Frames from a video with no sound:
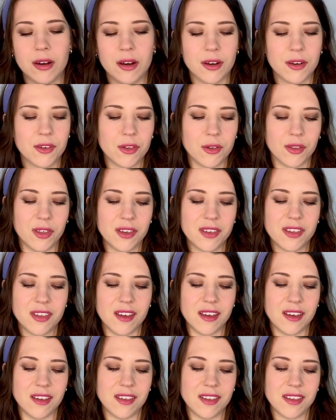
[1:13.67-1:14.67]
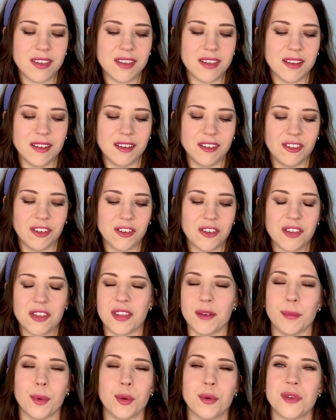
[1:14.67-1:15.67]
So this is just
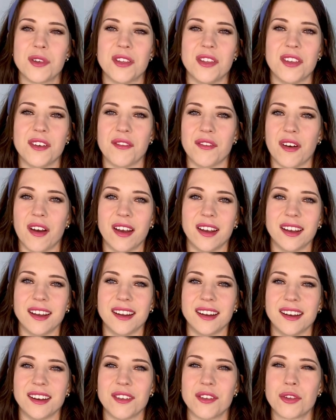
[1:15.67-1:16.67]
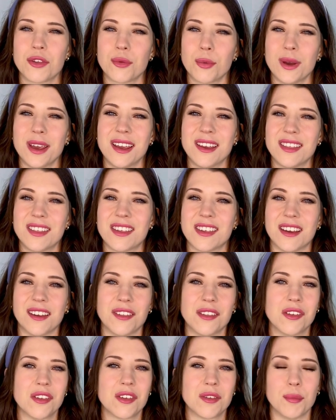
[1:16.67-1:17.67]
the most divine, sweet
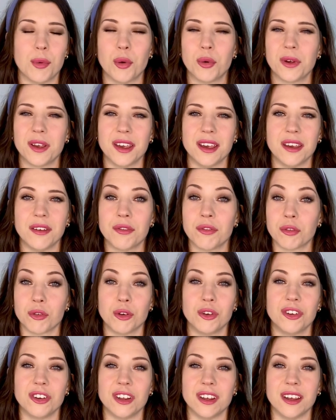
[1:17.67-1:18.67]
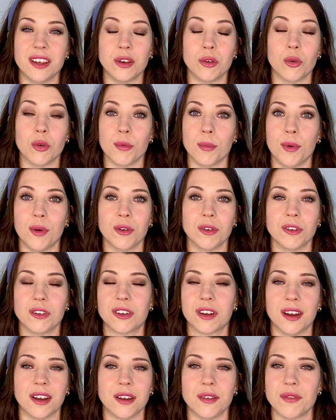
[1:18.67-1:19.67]
and smoky, fruity, gourmand
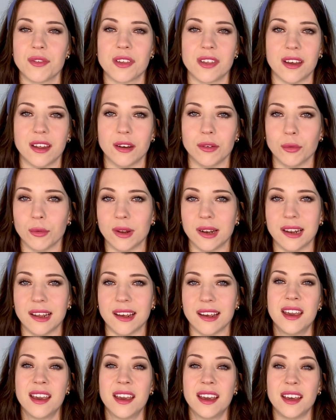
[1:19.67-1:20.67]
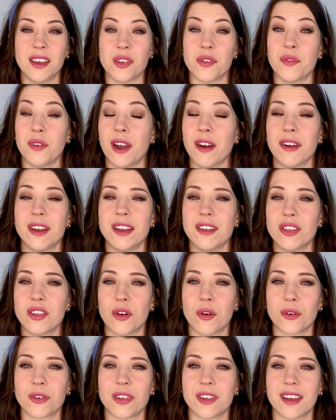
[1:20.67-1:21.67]
kind of scent, really. It's very
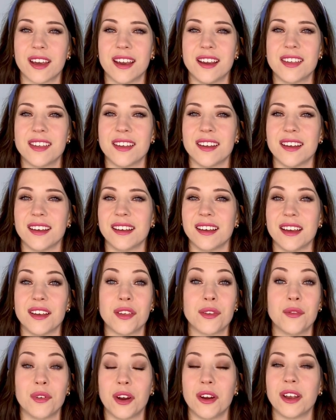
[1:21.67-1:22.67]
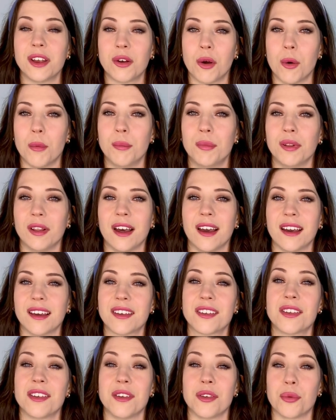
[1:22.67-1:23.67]
intoxicating, it's very
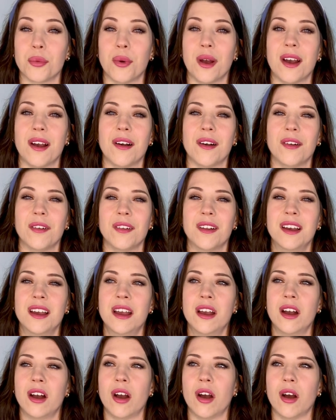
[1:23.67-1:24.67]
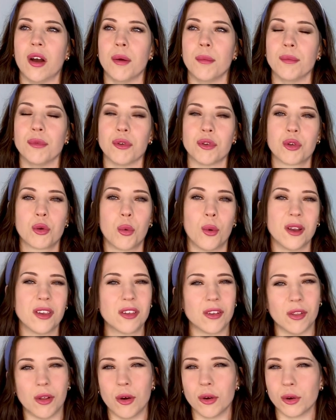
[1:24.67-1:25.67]
complex as well. There's quite
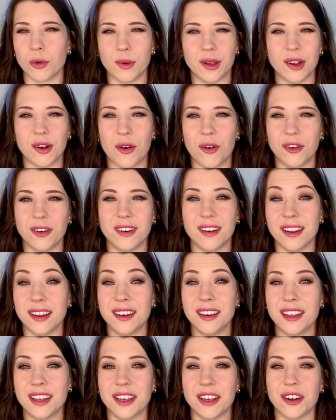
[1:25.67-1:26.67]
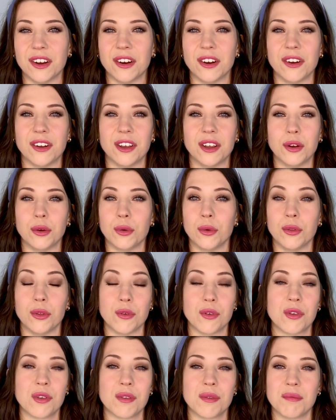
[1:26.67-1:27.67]
a lot going on in here, you know,
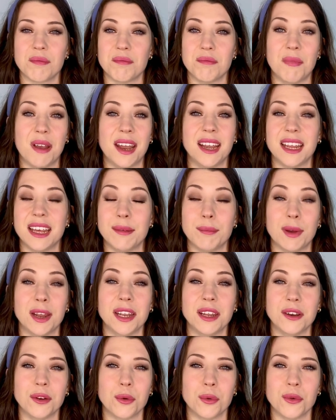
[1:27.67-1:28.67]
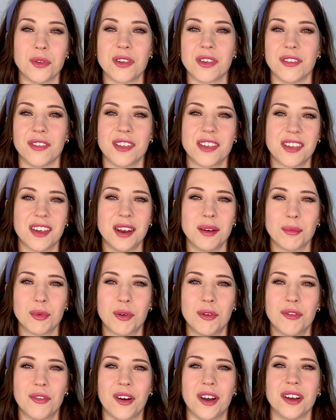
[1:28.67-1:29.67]
there's many, many notes in the scent
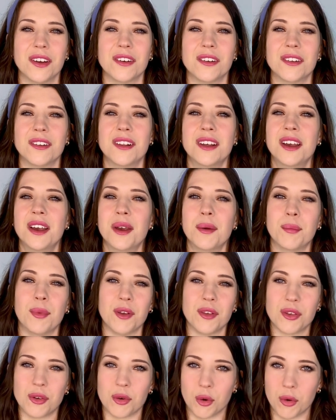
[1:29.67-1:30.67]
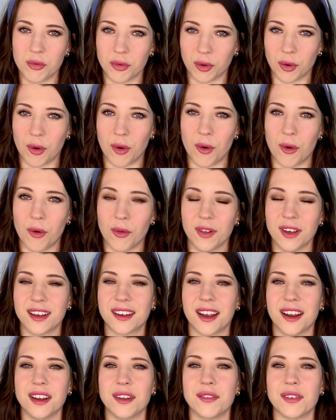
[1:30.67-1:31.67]
profile, but overall it
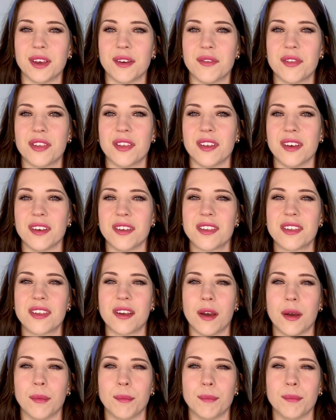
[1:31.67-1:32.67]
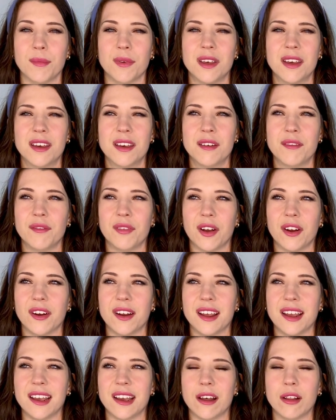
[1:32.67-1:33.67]
kind of gives this
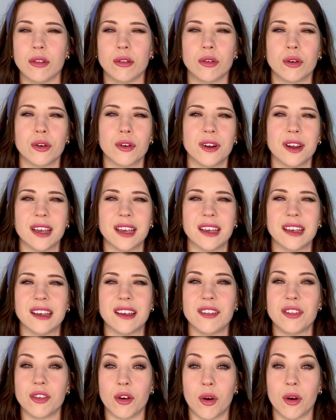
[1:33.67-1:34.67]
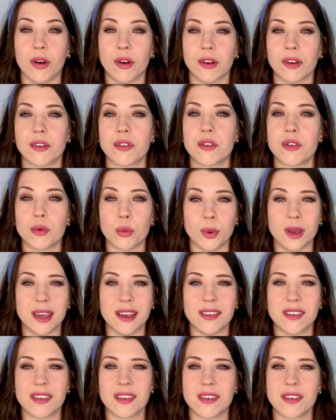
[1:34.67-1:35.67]
very alluring, dark,
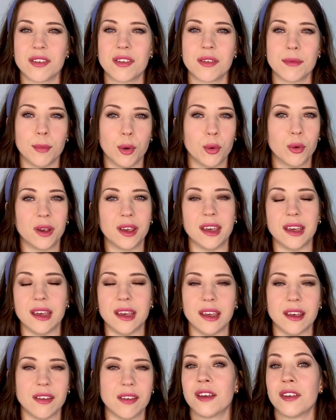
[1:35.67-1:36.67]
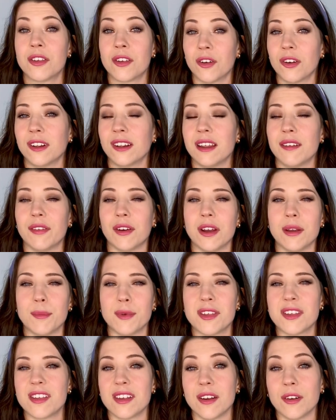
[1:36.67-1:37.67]
sweet, smoky, certainly very
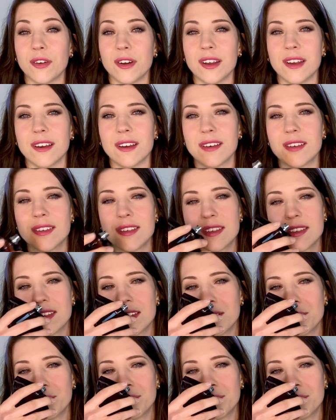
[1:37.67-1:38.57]
mysterious.